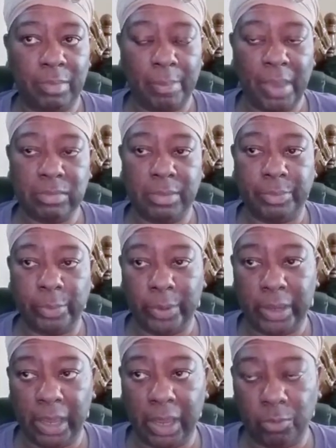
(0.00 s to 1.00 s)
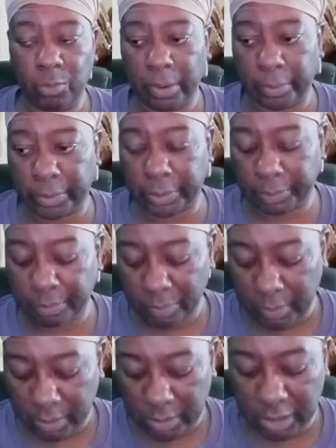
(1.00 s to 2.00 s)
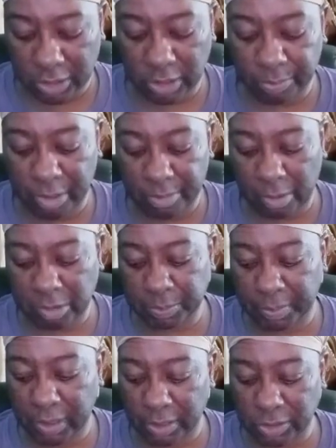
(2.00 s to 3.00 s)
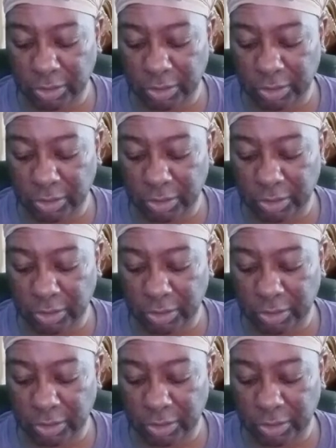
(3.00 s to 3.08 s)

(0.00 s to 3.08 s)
baby boy at work, and she put him on speaker.